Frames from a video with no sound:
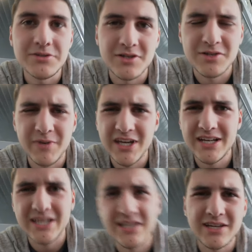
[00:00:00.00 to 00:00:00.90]
So I had to pay
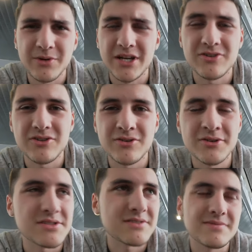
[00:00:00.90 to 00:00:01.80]
like another 100
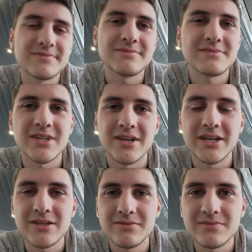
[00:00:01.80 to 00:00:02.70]
euros. All
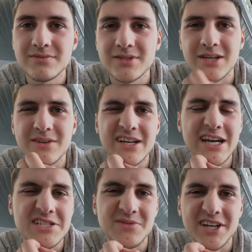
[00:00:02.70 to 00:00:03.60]
right, like
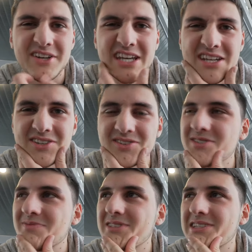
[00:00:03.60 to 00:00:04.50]
actually 180
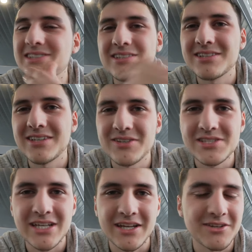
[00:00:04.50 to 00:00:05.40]
euros, but now
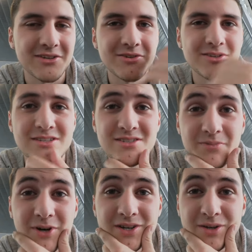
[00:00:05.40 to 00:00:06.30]
it's done. You know, and there's
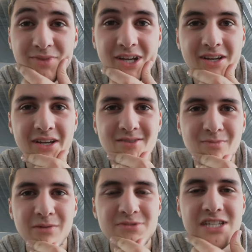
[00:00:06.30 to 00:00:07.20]
no point in complaining,
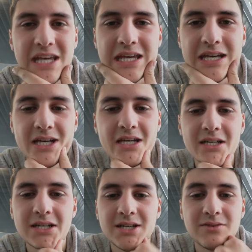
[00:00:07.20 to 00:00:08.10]
guys. Made a mistake.
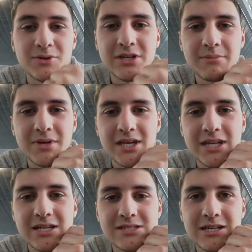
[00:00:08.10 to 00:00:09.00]
Won't happen
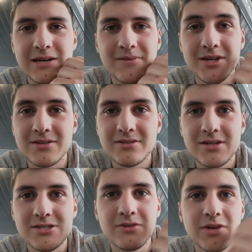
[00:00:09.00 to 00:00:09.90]
again next time, and
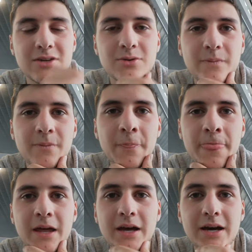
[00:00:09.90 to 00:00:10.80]
that's all we can do.
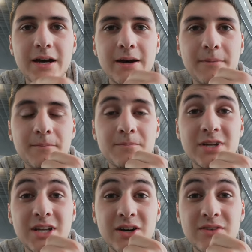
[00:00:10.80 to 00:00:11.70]
Um,
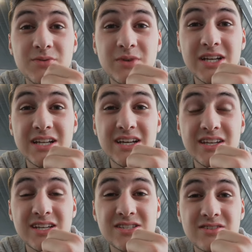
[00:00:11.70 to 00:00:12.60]
but now I have to wait like
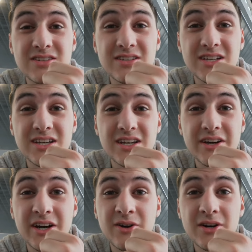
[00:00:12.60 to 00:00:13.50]
an extra, like
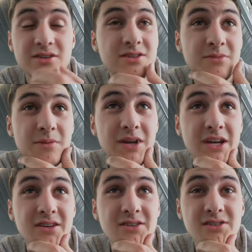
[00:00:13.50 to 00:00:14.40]
another hour to my
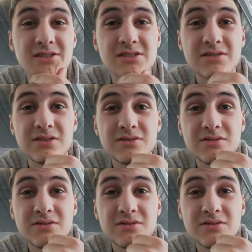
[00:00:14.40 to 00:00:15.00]
plane It's